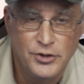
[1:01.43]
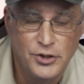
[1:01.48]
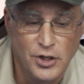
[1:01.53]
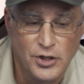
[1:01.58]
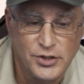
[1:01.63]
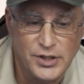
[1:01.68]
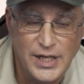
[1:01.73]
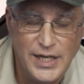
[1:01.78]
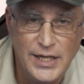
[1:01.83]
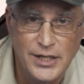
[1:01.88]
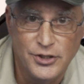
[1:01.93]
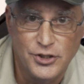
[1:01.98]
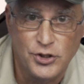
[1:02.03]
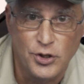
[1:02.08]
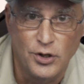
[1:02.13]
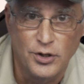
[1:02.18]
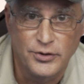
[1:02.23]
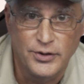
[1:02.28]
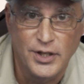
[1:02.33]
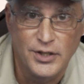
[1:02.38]
Just
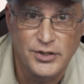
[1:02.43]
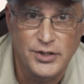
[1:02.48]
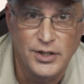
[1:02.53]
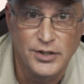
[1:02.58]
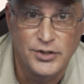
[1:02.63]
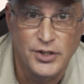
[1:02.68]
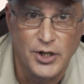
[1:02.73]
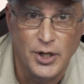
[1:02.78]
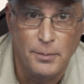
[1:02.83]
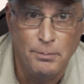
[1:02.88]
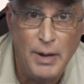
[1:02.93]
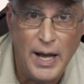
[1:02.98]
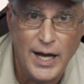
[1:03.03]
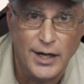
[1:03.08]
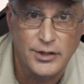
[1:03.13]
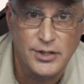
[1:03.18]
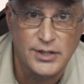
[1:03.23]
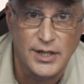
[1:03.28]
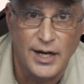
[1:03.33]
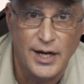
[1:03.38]
insert this into your
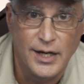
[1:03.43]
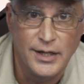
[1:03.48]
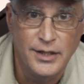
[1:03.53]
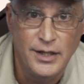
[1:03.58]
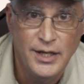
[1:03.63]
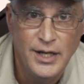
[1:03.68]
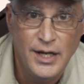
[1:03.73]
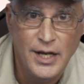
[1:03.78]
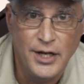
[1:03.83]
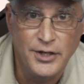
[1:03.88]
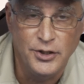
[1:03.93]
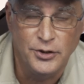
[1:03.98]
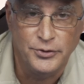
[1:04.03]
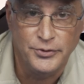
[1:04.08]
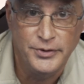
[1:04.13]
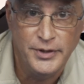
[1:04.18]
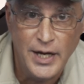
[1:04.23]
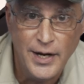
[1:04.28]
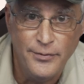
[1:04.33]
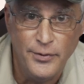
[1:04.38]
backside and you'll
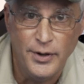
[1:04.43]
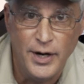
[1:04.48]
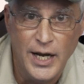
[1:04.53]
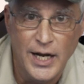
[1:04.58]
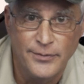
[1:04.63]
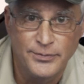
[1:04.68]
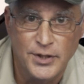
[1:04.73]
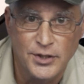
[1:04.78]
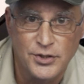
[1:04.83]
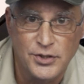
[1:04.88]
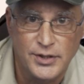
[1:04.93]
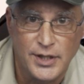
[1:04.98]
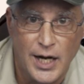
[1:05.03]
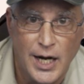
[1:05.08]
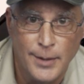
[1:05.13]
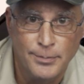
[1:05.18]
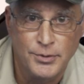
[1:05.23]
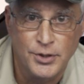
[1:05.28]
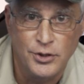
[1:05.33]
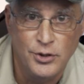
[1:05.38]
never have to
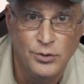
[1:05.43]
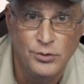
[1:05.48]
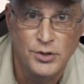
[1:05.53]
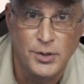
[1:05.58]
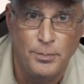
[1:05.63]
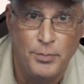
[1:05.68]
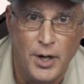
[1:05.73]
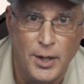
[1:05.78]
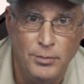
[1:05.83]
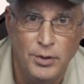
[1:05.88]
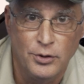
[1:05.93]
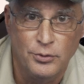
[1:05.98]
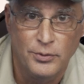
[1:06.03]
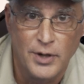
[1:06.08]
stop to use a public